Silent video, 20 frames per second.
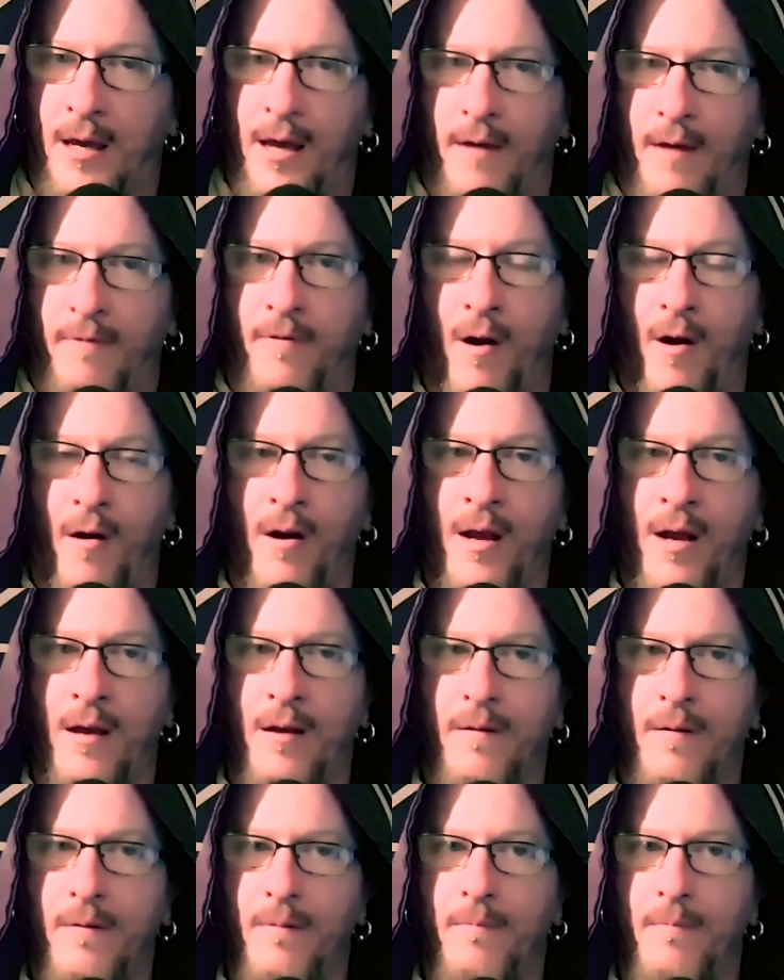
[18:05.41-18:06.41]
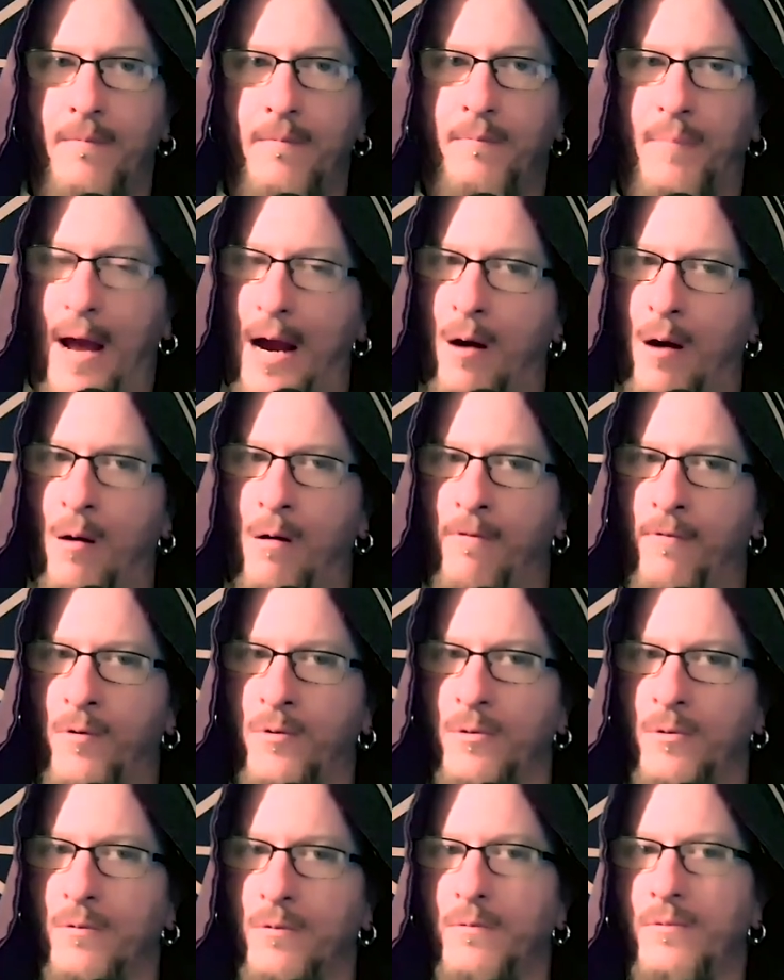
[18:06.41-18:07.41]
a very
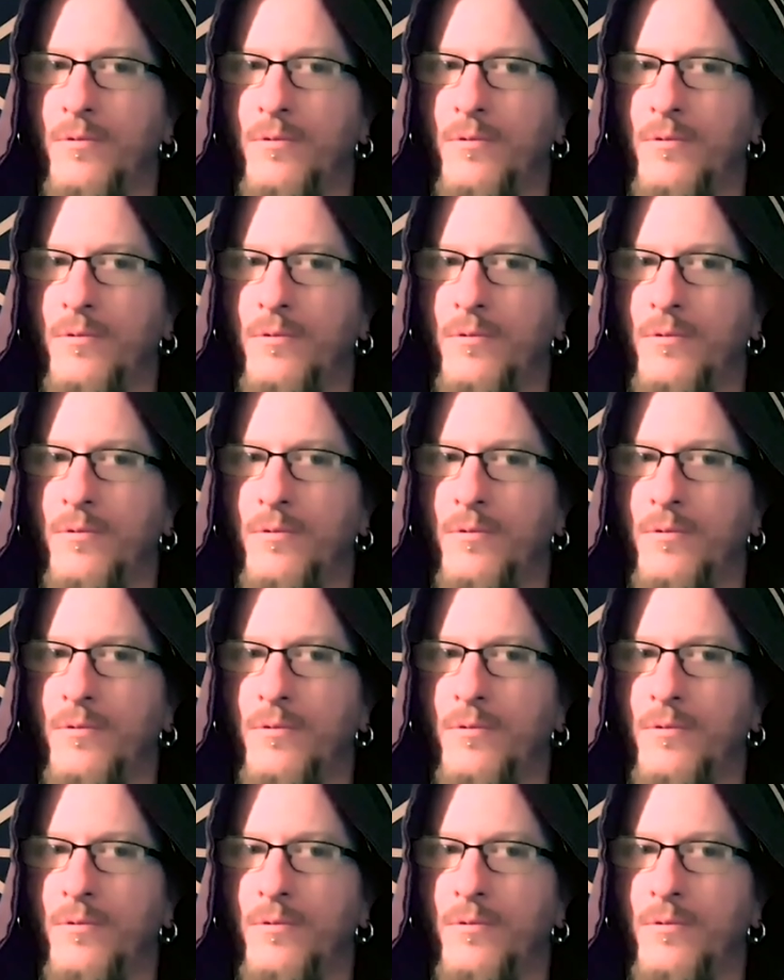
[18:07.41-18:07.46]
powerful